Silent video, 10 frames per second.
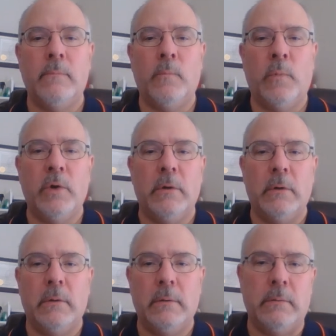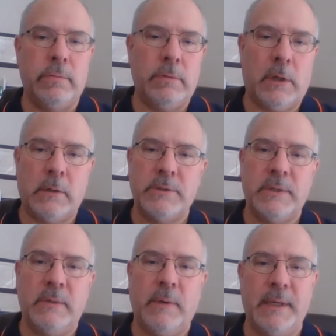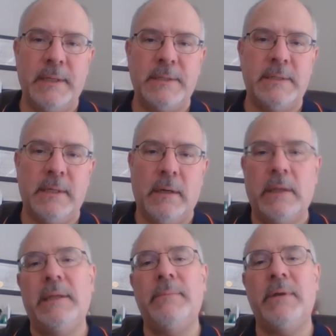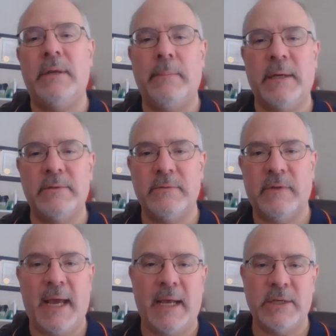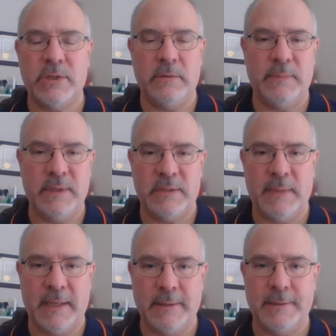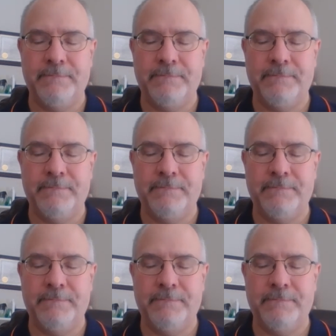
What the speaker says: were largely ways that unlimited amounts of cash could be spent.